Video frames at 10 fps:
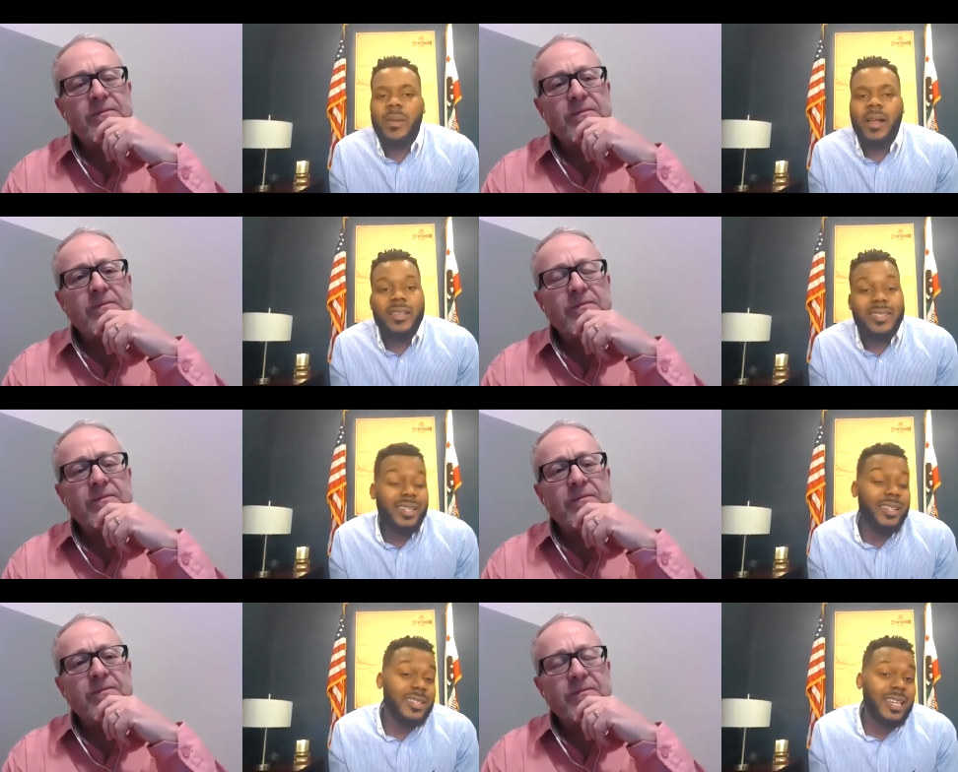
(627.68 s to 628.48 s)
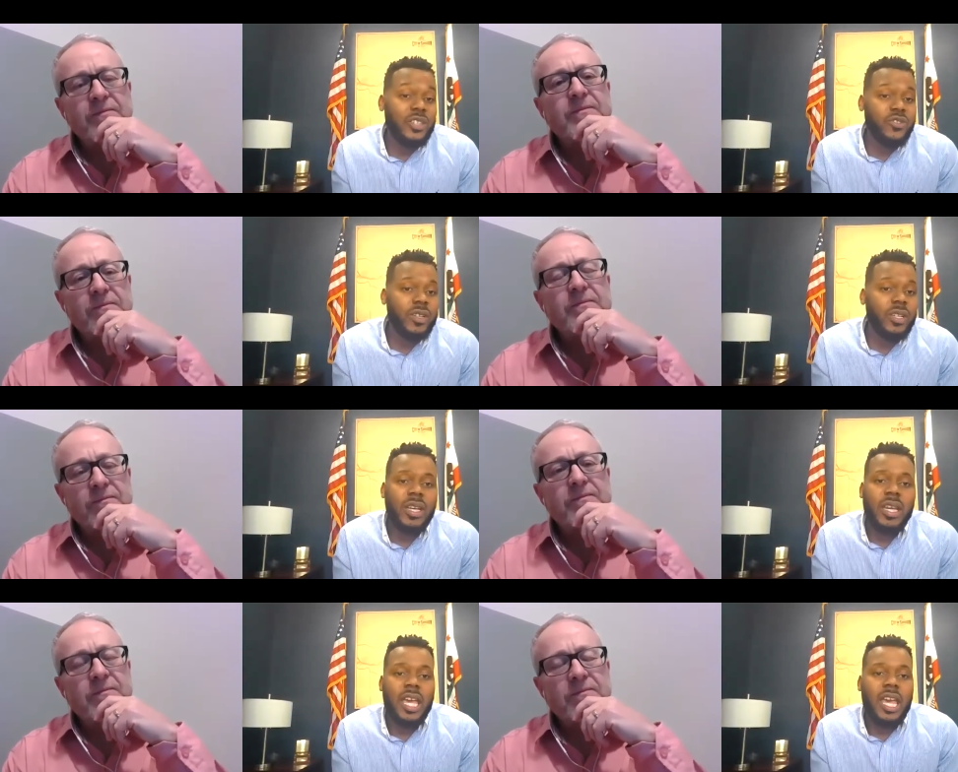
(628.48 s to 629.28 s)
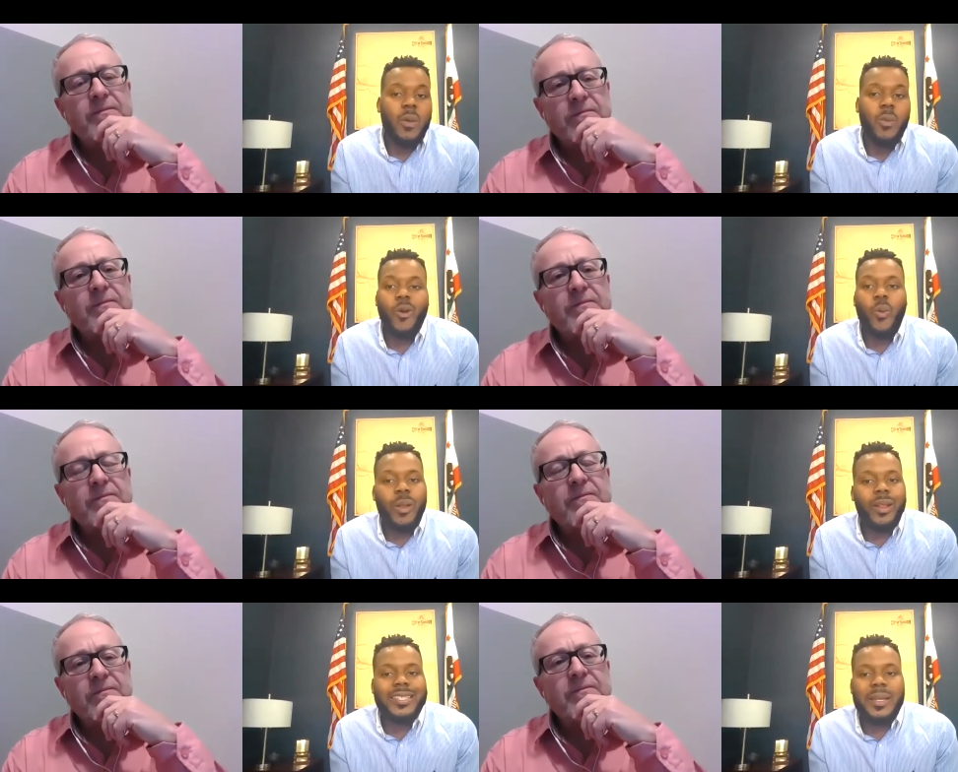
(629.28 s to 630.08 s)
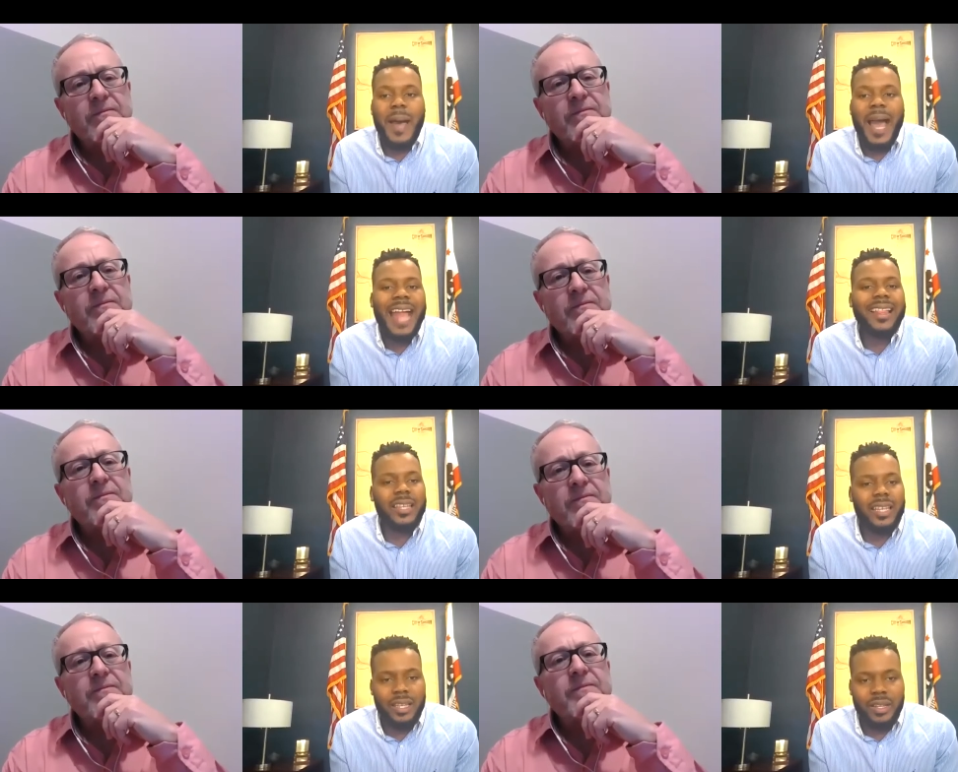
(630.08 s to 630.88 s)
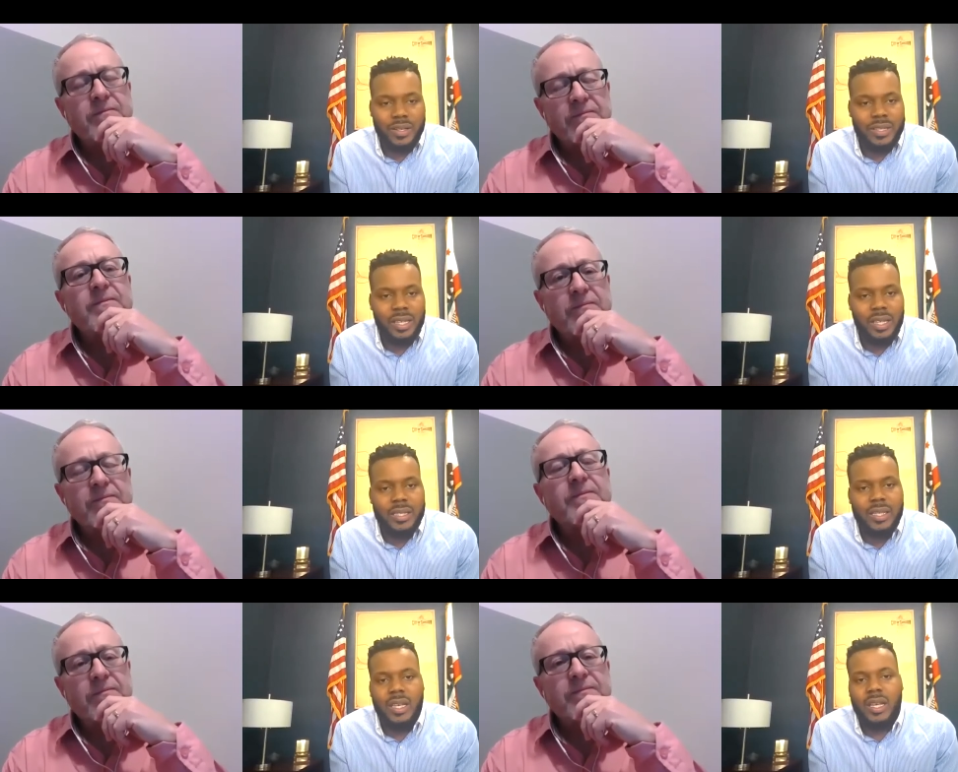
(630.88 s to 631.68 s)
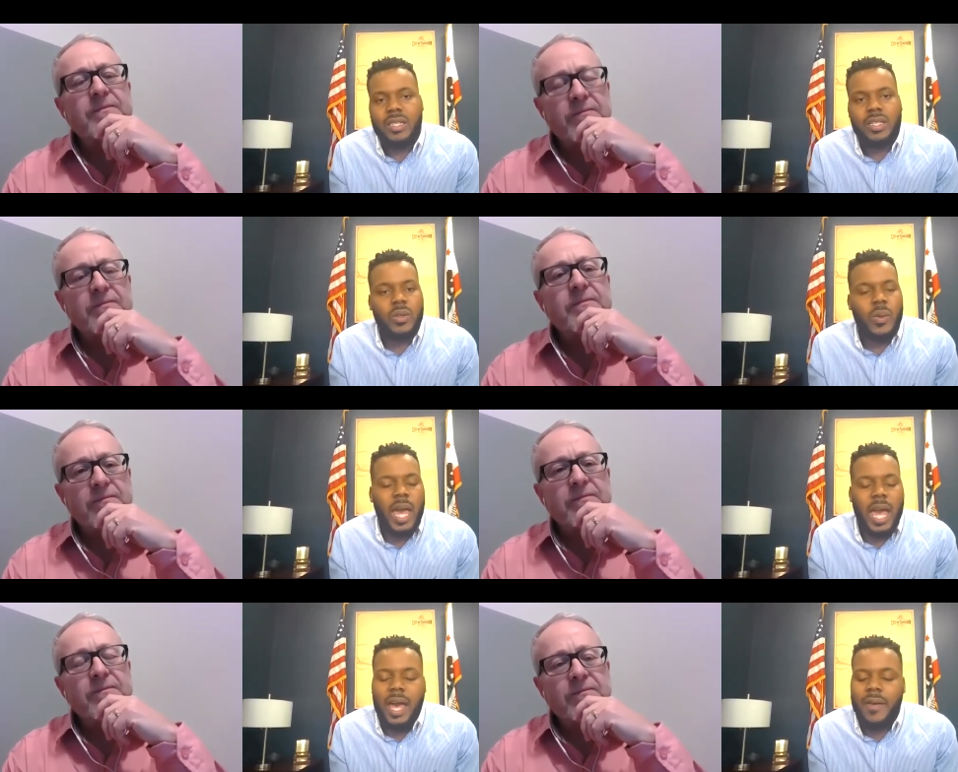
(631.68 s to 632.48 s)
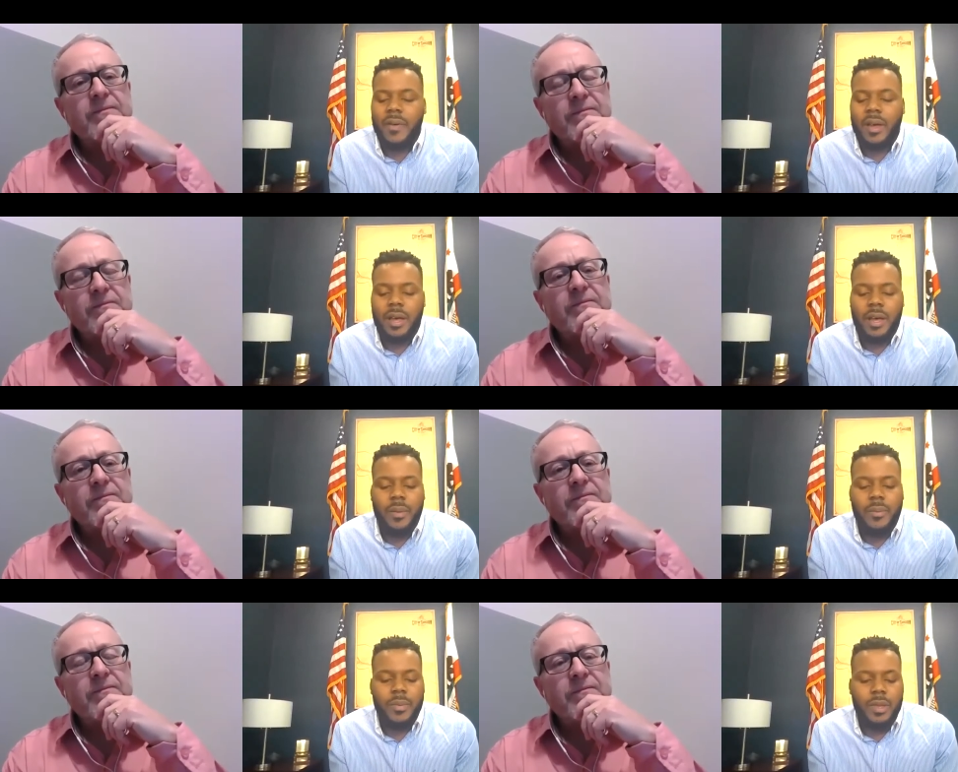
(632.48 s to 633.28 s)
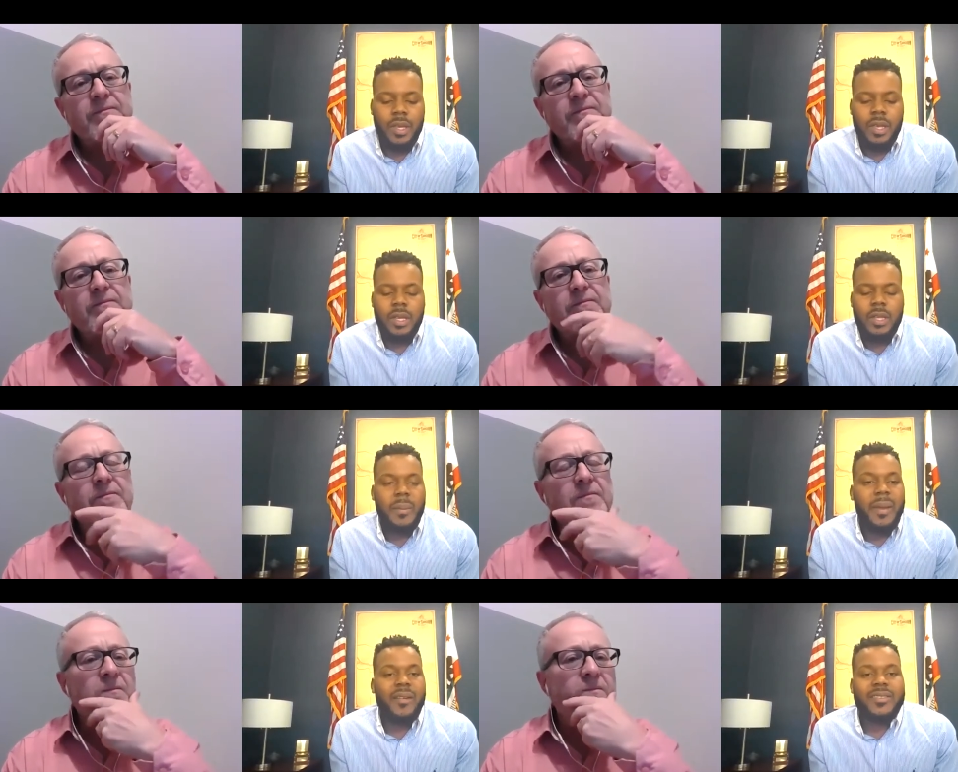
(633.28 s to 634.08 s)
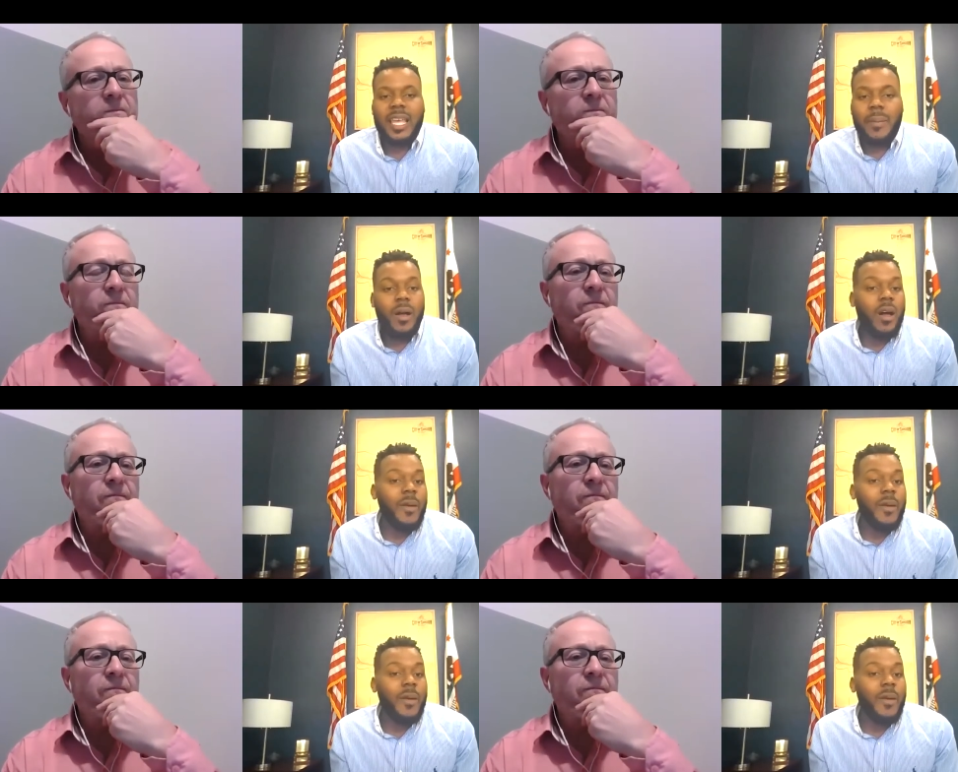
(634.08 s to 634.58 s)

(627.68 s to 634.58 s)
Speaker 1: policy in this country, and we're willing to pilot it in our cities. So you have um, the mayor of St. Paul,